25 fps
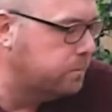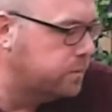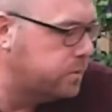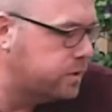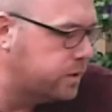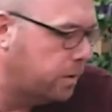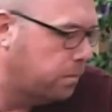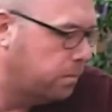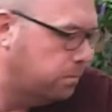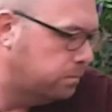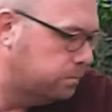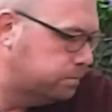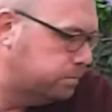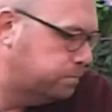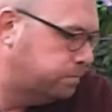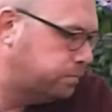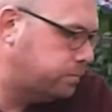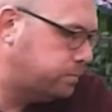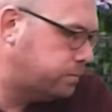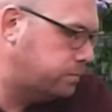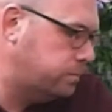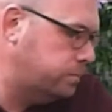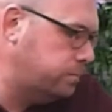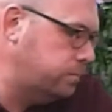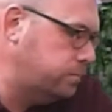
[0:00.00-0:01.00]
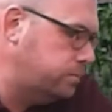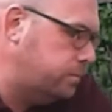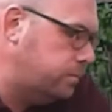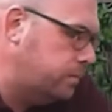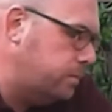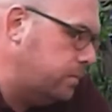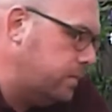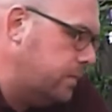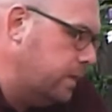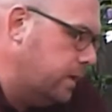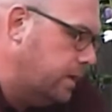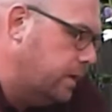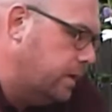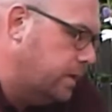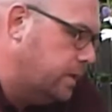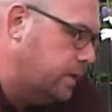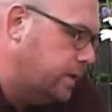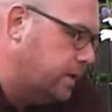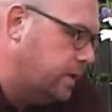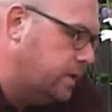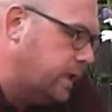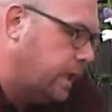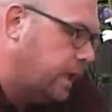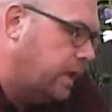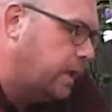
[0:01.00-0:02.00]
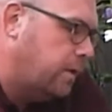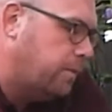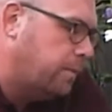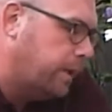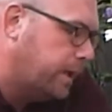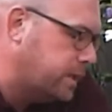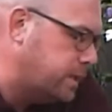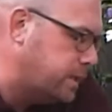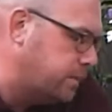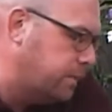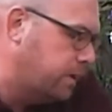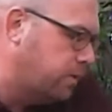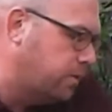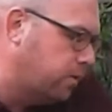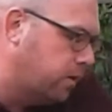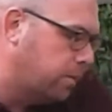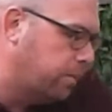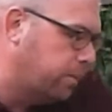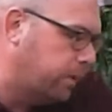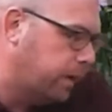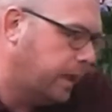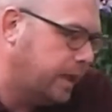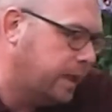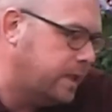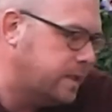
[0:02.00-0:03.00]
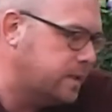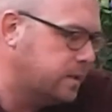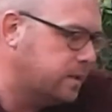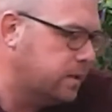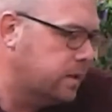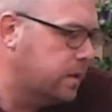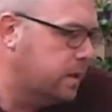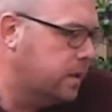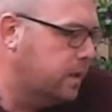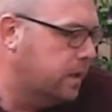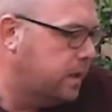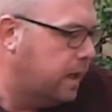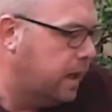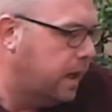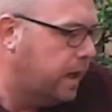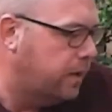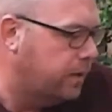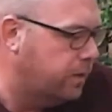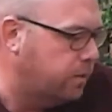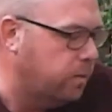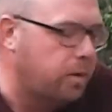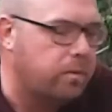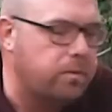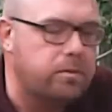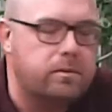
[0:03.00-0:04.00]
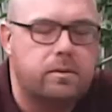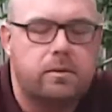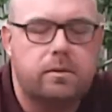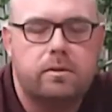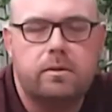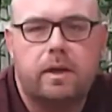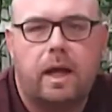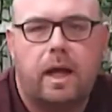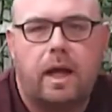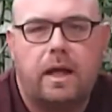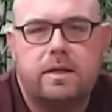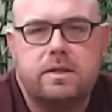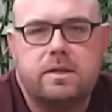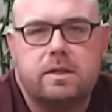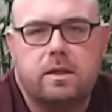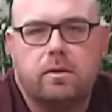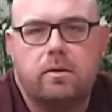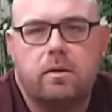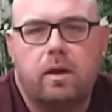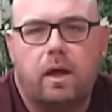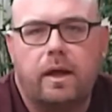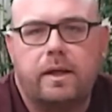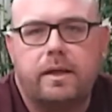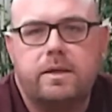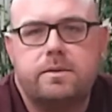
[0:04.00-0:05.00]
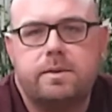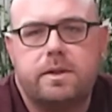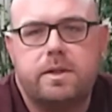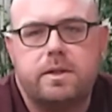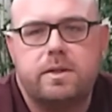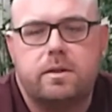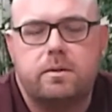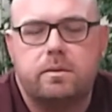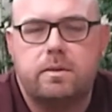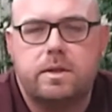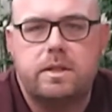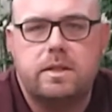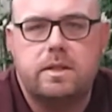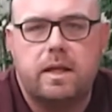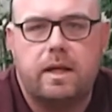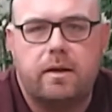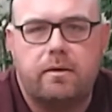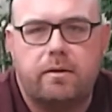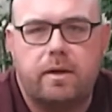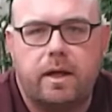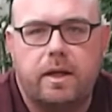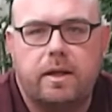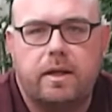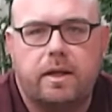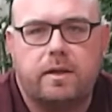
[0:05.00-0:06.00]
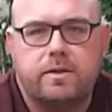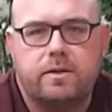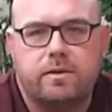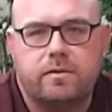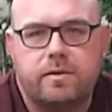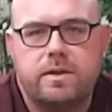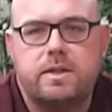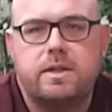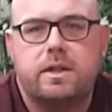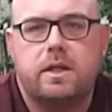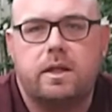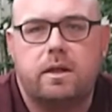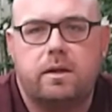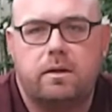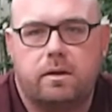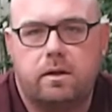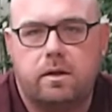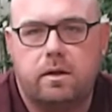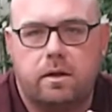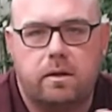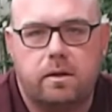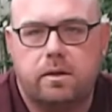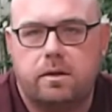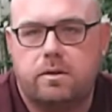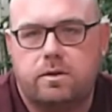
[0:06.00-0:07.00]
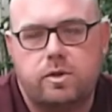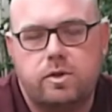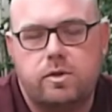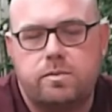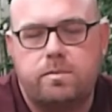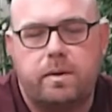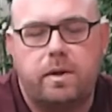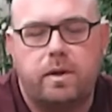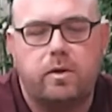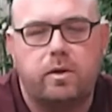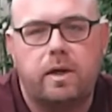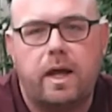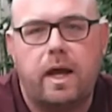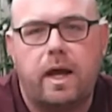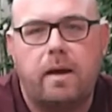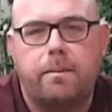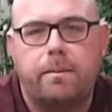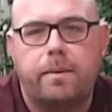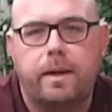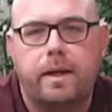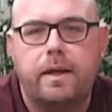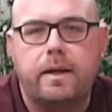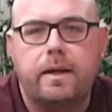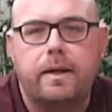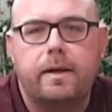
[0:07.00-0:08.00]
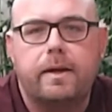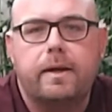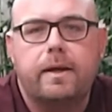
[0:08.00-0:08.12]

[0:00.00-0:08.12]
So you're saying that you planted them in the wrong place. The one that has no light because of the wisteria, that's obviously going to just be unhappy.